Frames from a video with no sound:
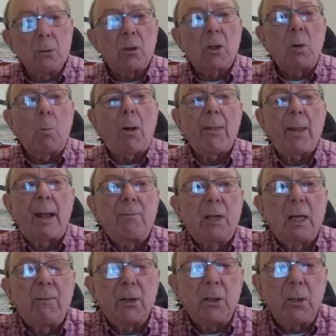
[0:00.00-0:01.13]
Look at what they've
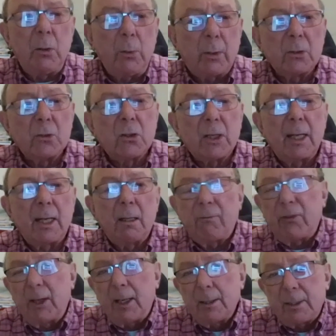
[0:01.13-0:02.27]
given you. You can see the
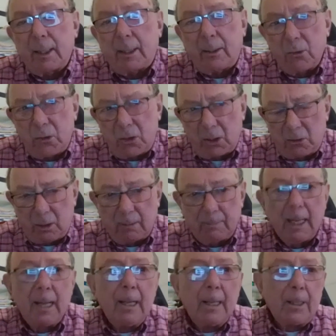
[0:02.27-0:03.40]
figures are consistent.